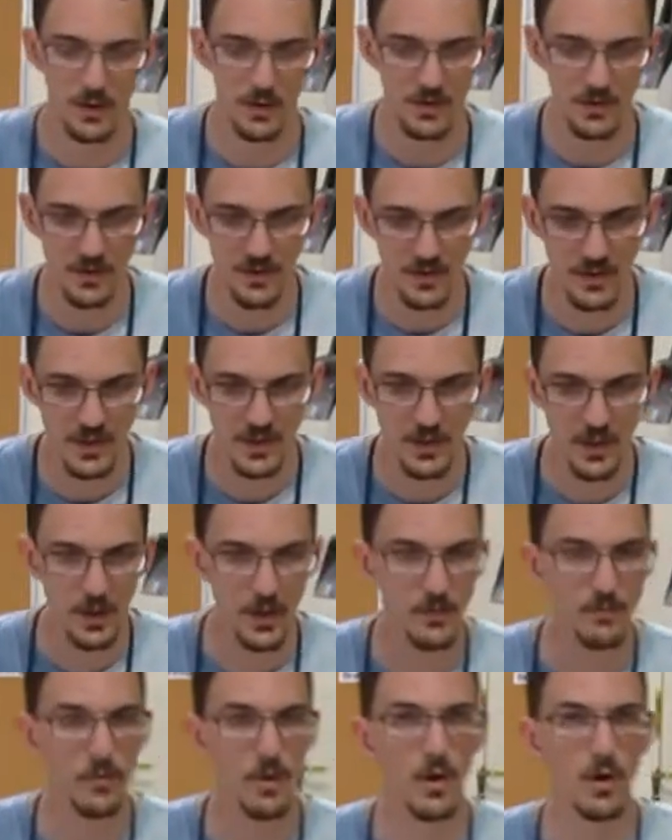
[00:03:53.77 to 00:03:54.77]
You just need to
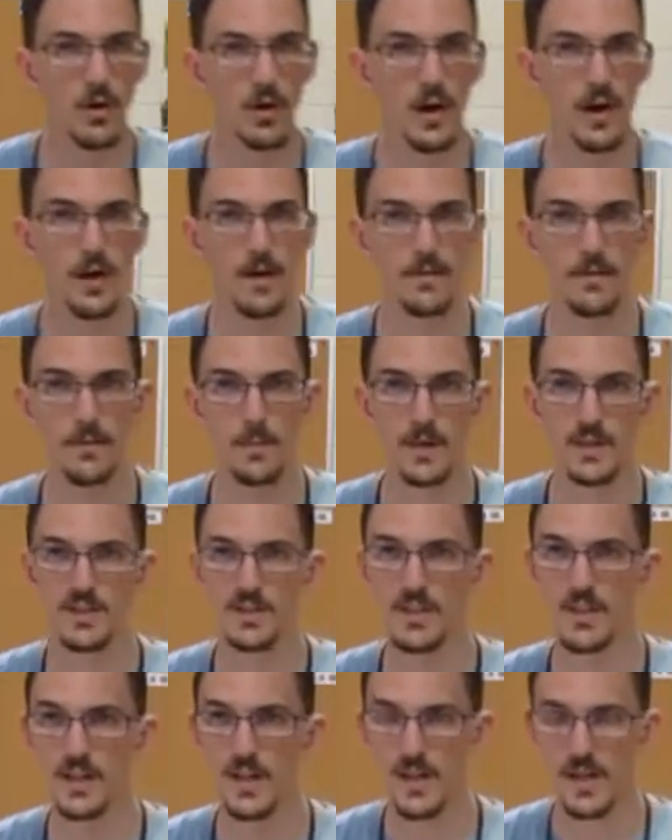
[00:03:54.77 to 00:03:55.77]
unroll however
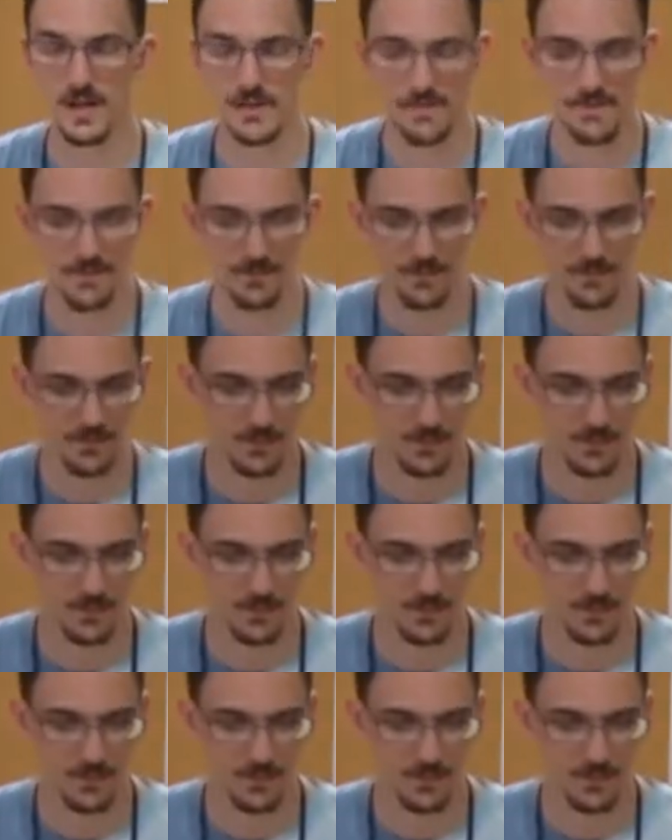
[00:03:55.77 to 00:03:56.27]
much you need.